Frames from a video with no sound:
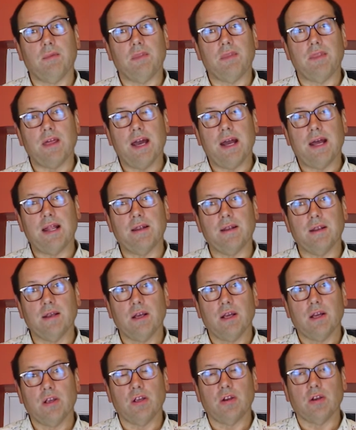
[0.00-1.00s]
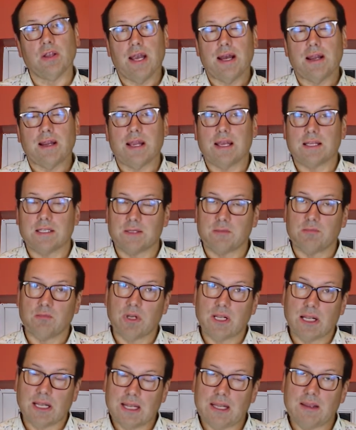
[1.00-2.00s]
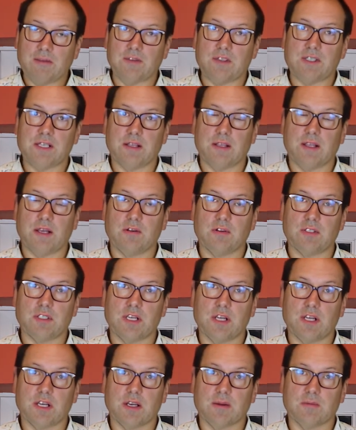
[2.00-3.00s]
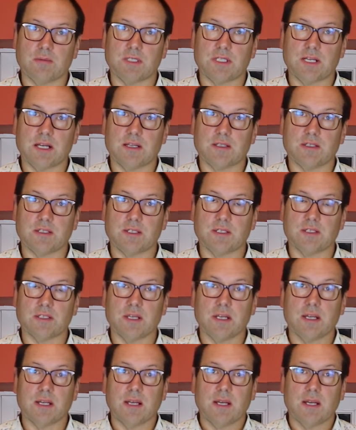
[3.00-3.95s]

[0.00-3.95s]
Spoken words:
then you can get some reliefs in those circumstances.